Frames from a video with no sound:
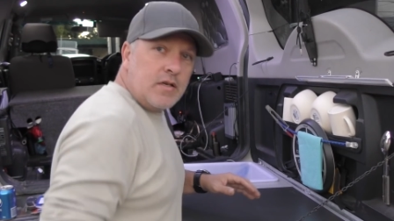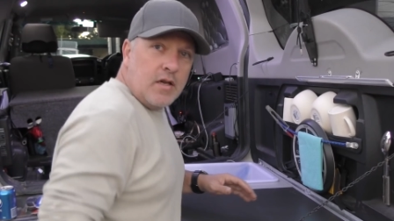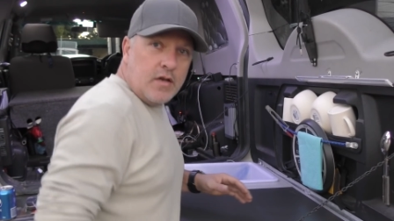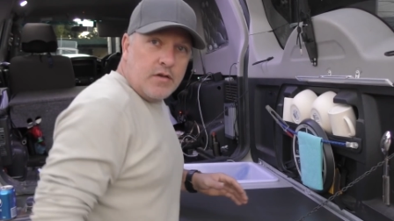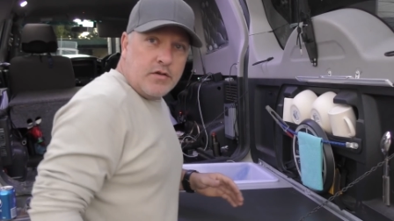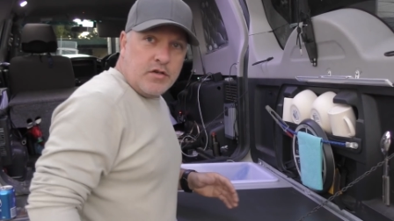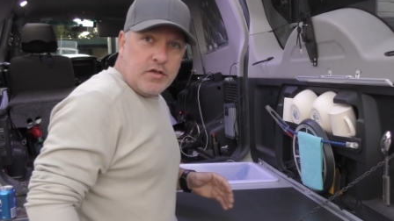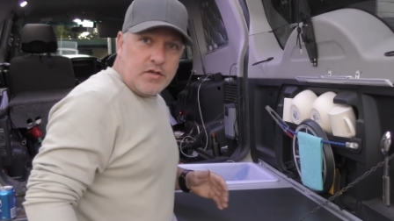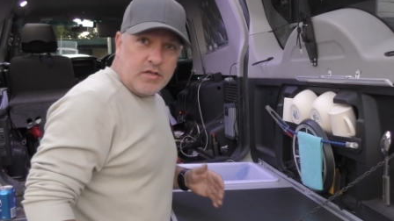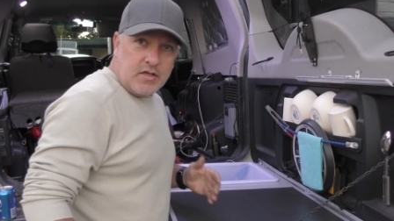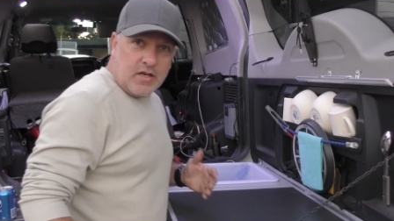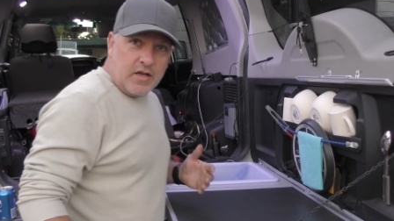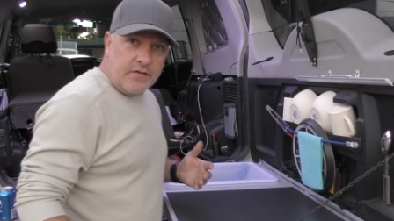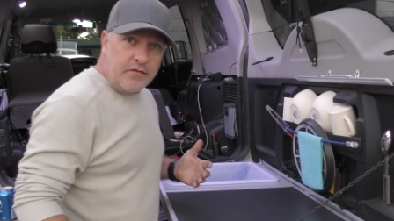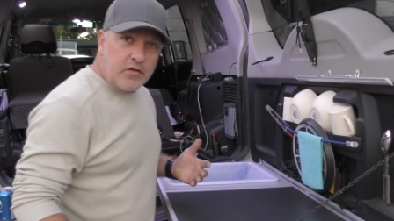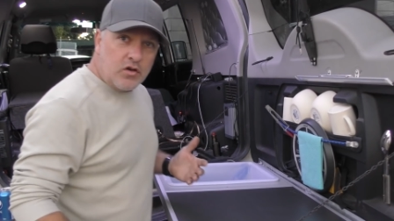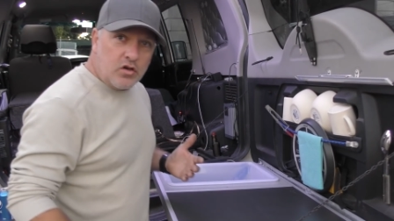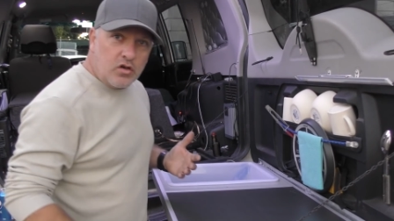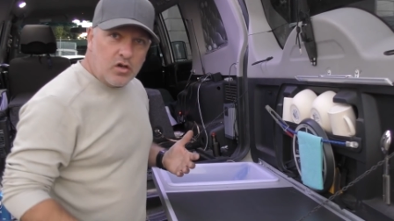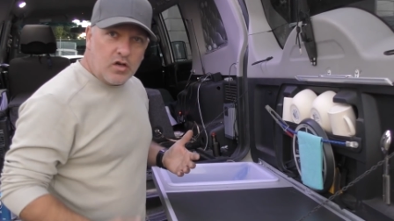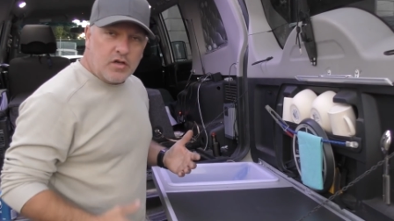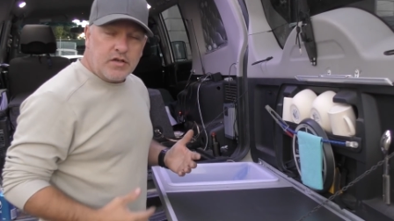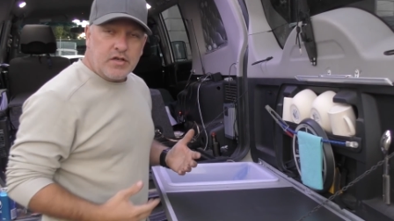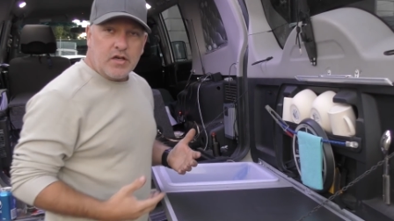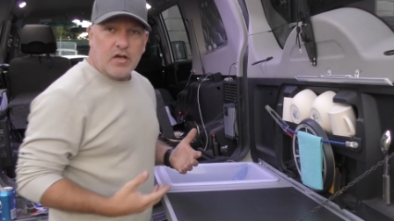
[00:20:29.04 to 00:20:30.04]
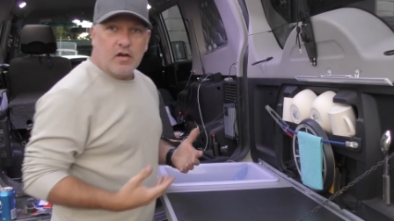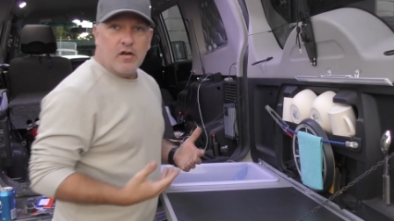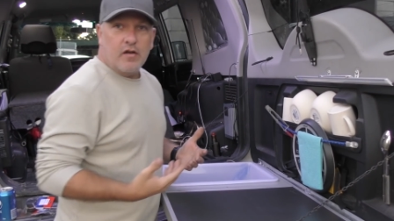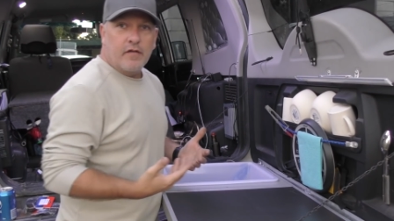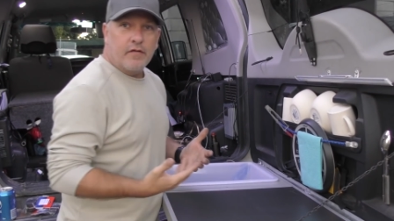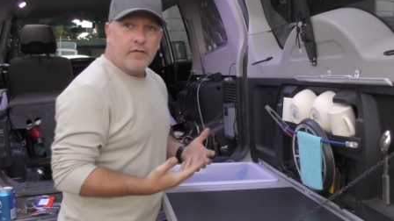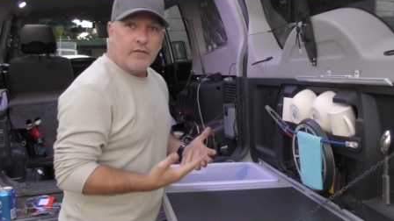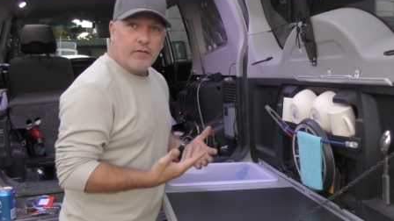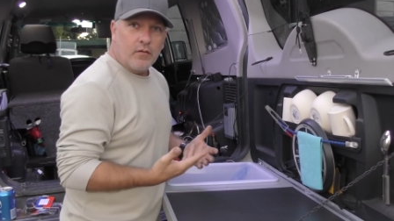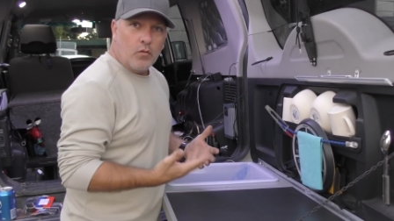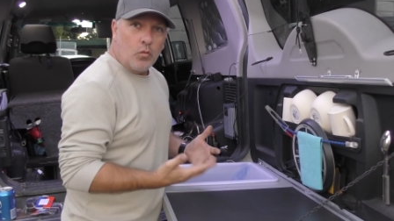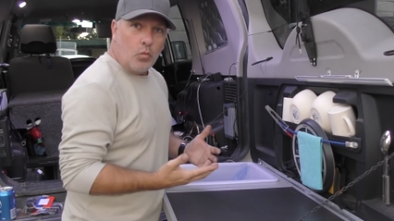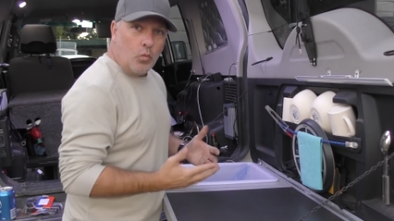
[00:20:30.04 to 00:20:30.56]
just to give you an idea of
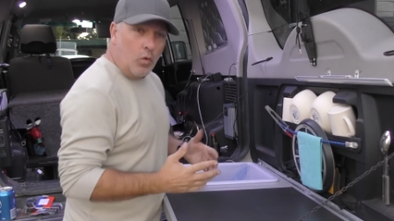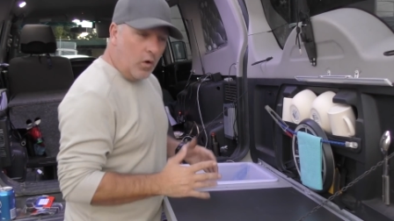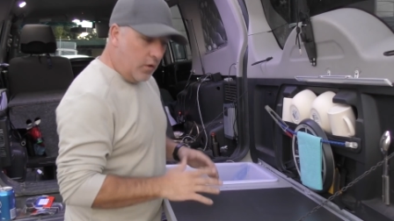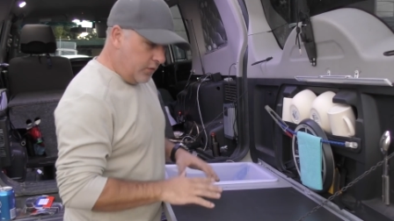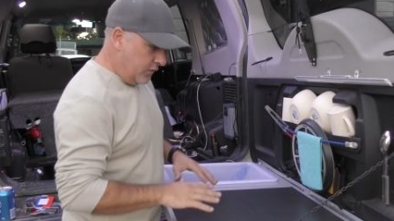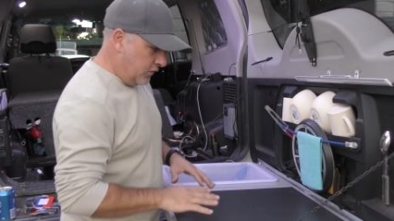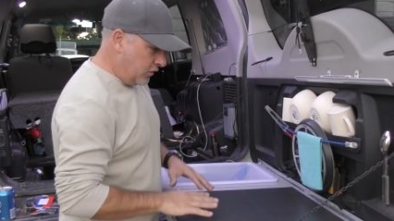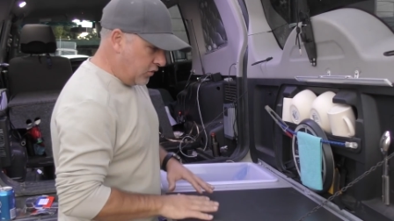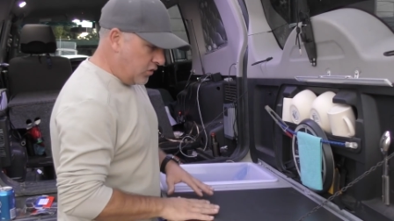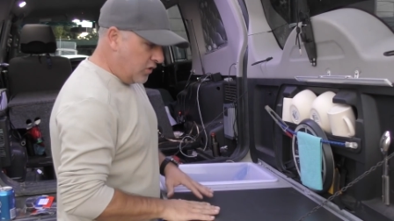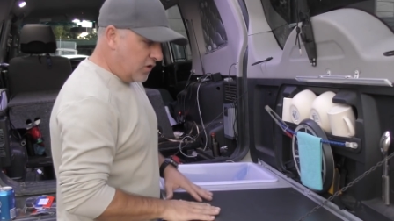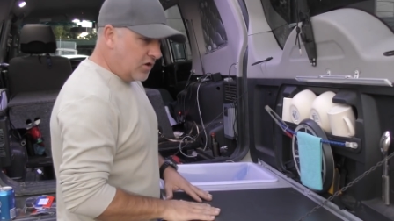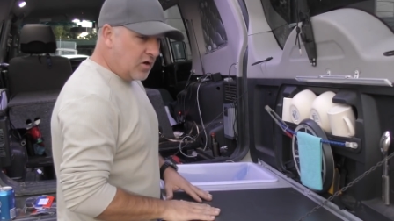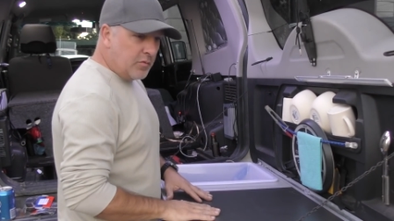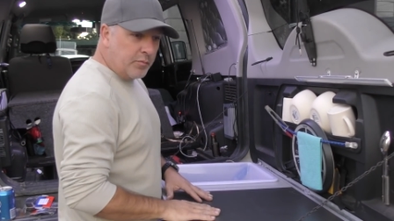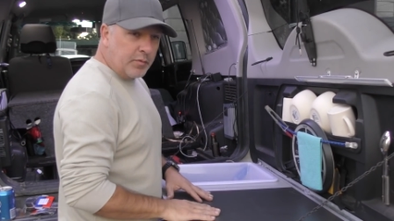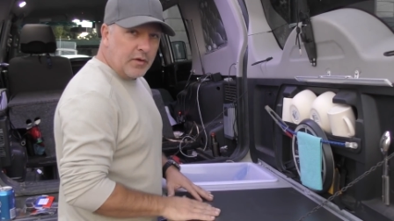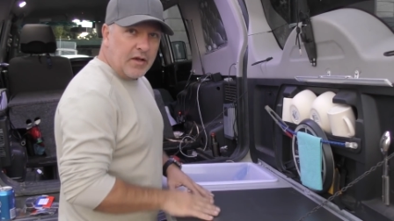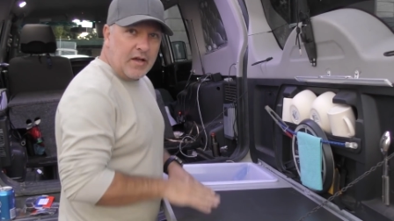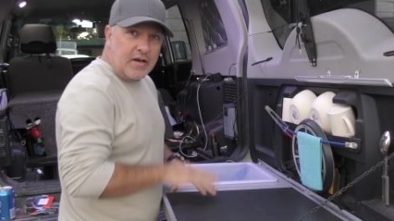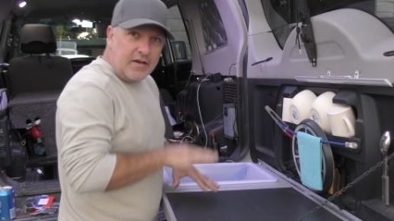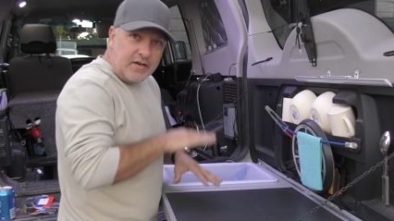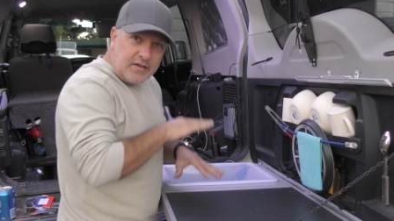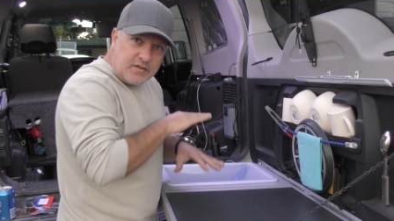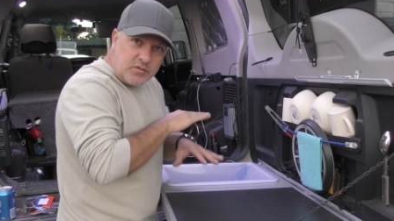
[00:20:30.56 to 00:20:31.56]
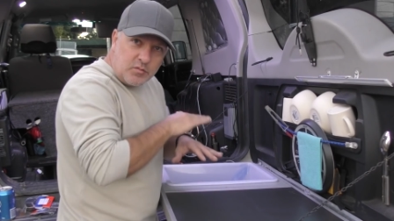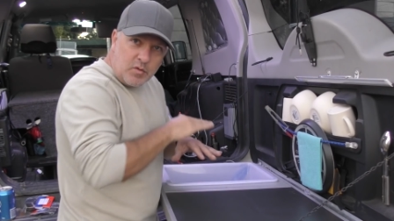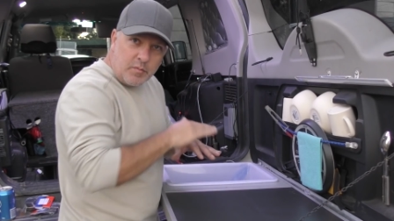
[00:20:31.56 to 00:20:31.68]
what the kind of plan is,